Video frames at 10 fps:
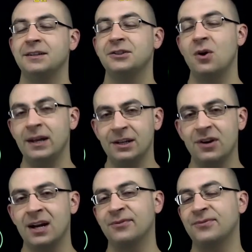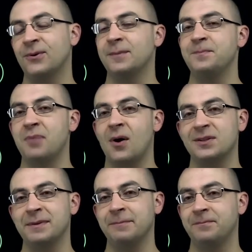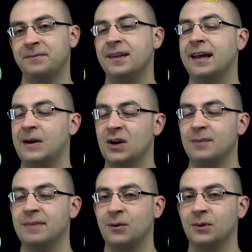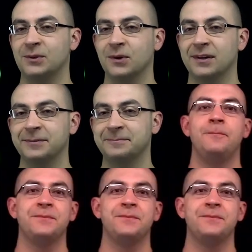Go ahead and try number 4, pause me, and I'll come back with the work.